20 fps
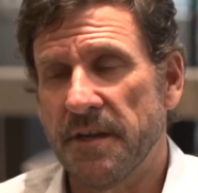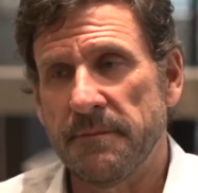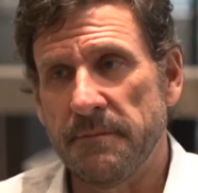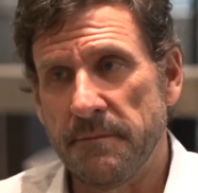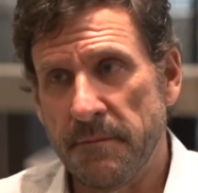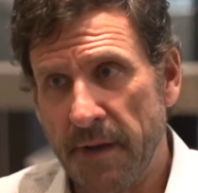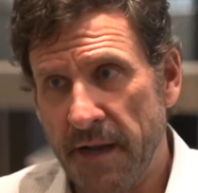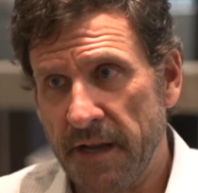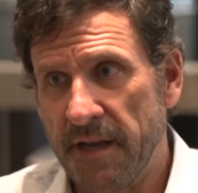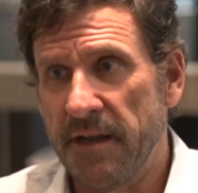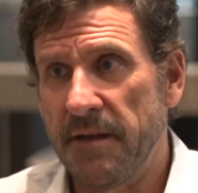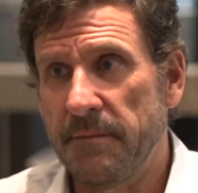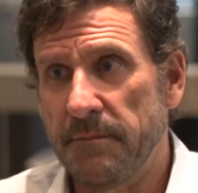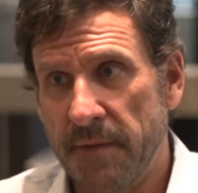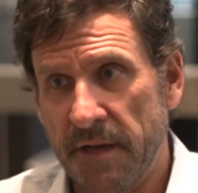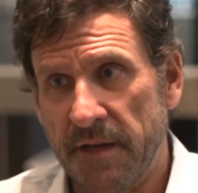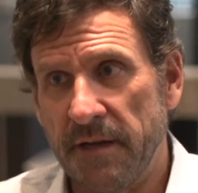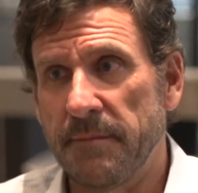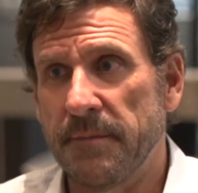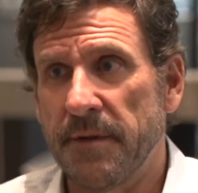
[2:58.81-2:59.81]
And
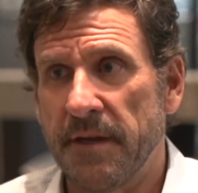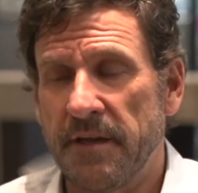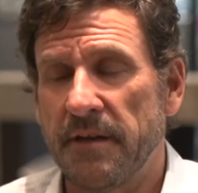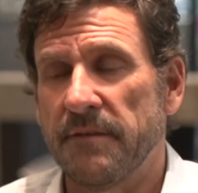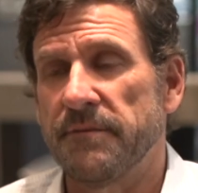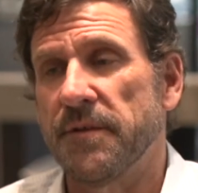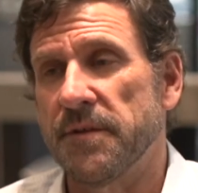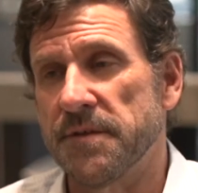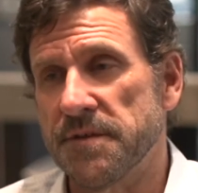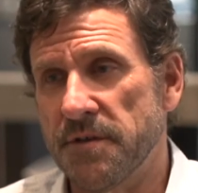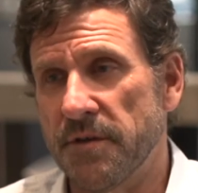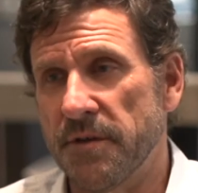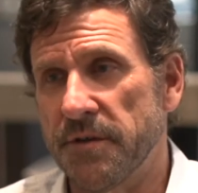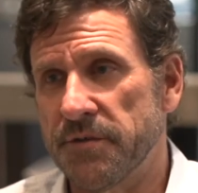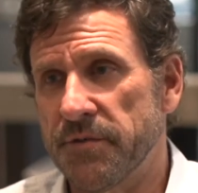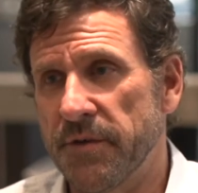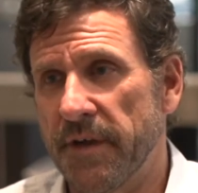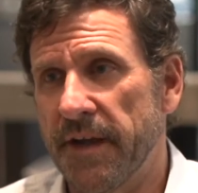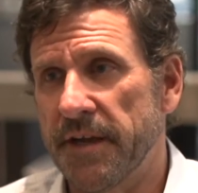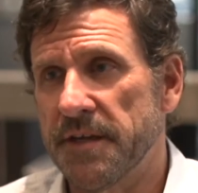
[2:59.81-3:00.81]
many of those
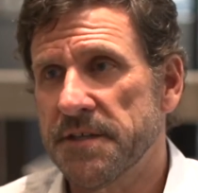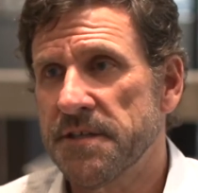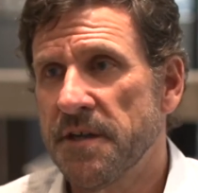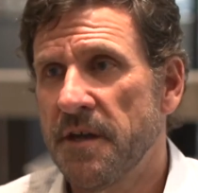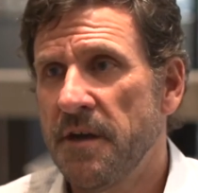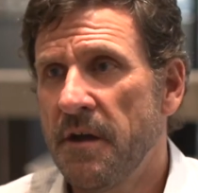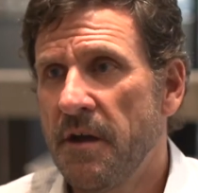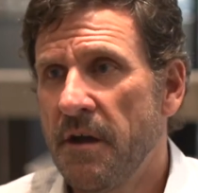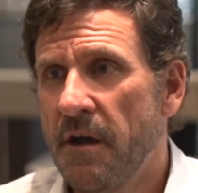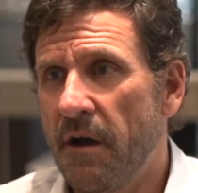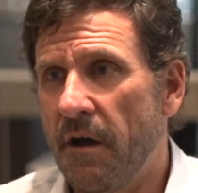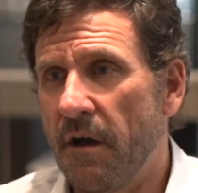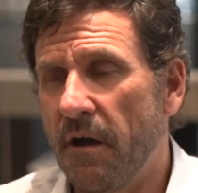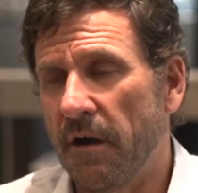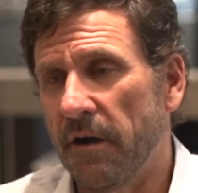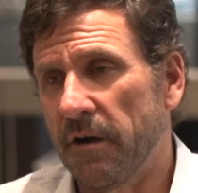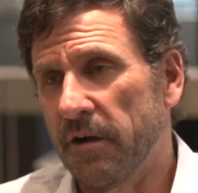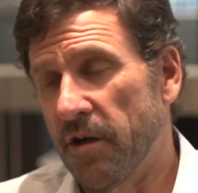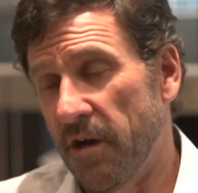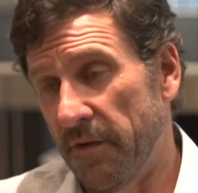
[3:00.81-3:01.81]
contracts
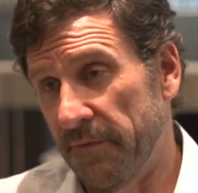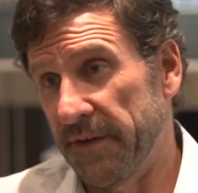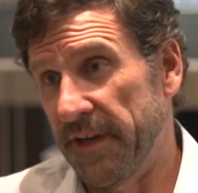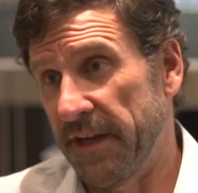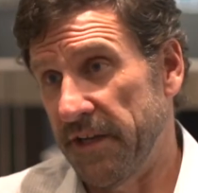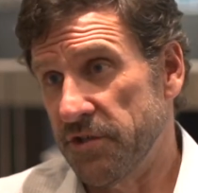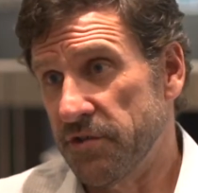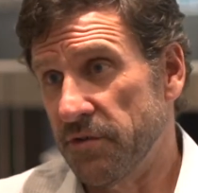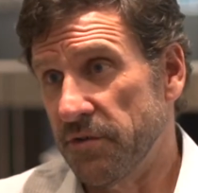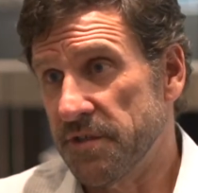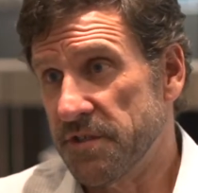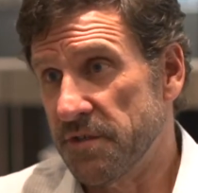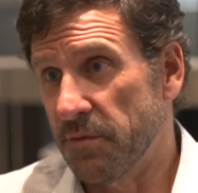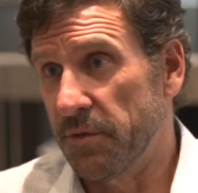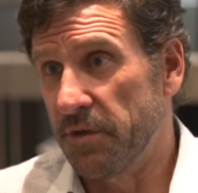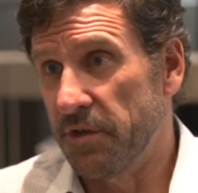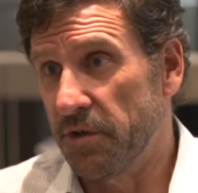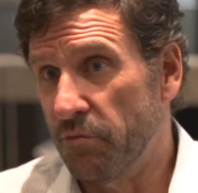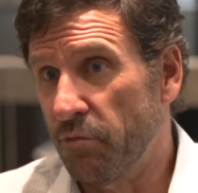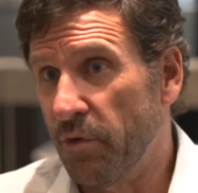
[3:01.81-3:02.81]
are confidential, so
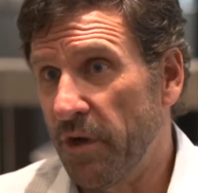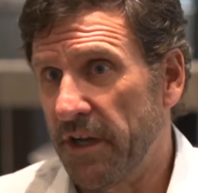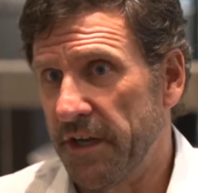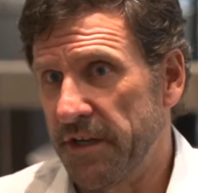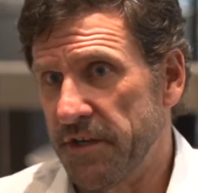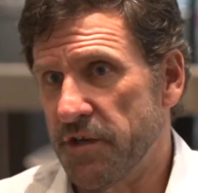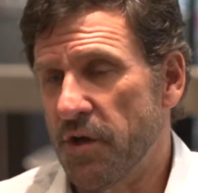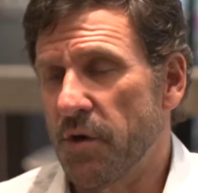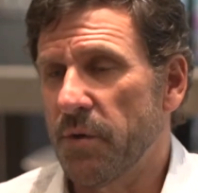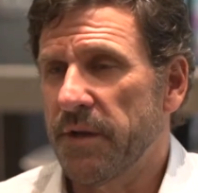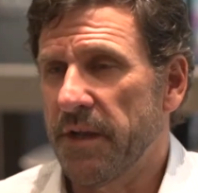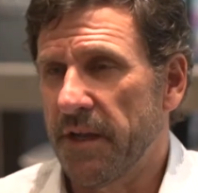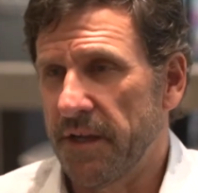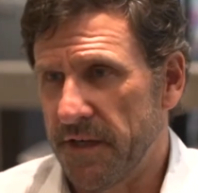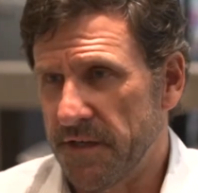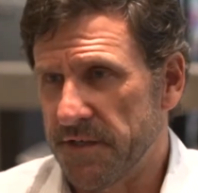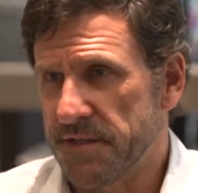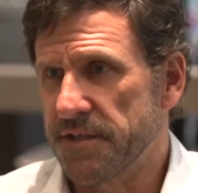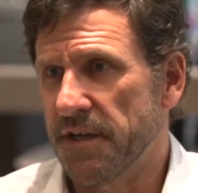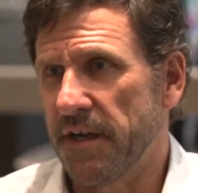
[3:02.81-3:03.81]
you really don't get
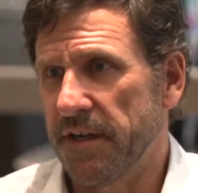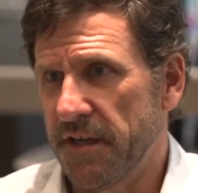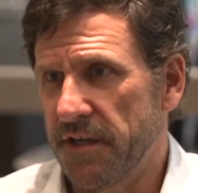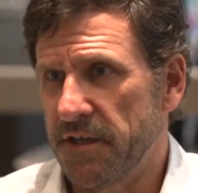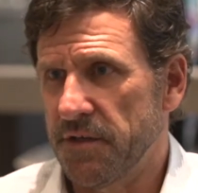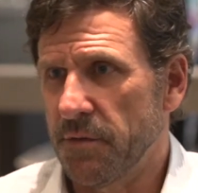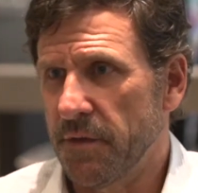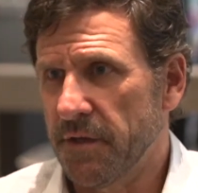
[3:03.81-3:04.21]
insight into